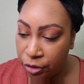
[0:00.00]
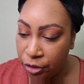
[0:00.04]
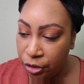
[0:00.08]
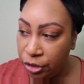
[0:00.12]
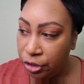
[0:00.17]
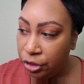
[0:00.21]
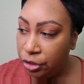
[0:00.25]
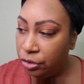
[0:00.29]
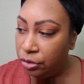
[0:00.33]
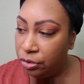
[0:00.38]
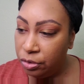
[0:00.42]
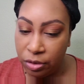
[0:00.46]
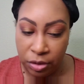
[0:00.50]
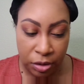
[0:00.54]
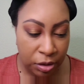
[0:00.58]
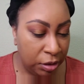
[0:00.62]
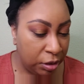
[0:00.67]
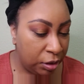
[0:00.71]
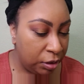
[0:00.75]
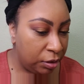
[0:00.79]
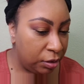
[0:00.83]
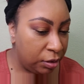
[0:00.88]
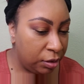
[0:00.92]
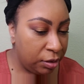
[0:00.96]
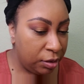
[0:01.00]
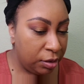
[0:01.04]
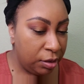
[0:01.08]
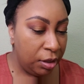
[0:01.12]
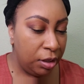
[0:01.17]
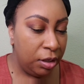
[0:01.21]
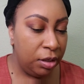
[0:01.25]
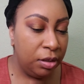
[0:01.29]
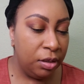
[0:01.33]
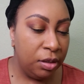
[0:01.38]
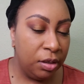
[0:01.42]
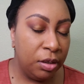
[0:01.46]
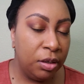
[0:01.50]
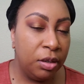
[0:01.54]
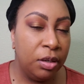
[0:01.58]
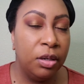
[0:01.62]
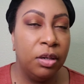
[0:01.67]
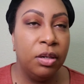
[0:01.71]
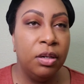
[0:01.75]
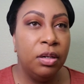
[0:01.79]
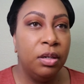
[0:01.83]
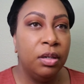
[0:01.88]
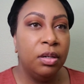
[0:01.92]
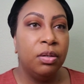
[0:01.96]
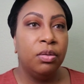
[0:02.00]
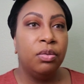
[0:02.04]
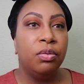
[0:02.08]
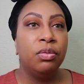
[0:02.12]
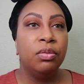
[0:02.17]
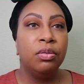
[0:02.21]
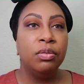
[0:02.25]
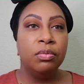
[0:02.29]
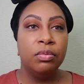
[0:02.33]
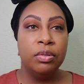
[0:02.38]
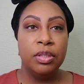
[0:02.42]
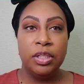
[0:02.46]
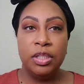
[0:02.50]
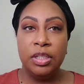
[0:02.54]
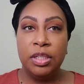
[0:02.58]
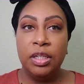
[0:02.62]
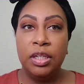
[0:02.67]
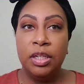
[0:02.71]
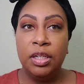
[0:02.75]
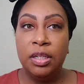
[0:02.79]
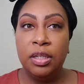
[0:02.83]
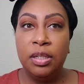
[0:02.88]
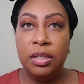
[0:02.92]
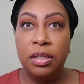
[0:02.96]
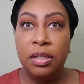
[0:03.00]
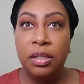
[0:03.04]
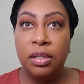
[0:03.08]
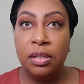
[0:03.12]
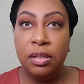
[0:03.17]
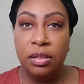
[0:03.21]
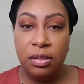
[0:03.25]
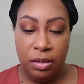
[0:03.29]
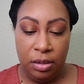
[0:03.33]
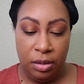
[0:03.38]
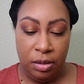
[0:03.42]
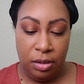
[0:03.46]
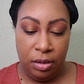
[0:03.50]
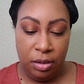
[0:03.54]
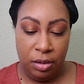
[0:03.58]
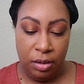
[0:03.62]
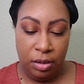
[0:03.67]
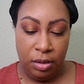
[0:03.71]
going to use the concealer, which is,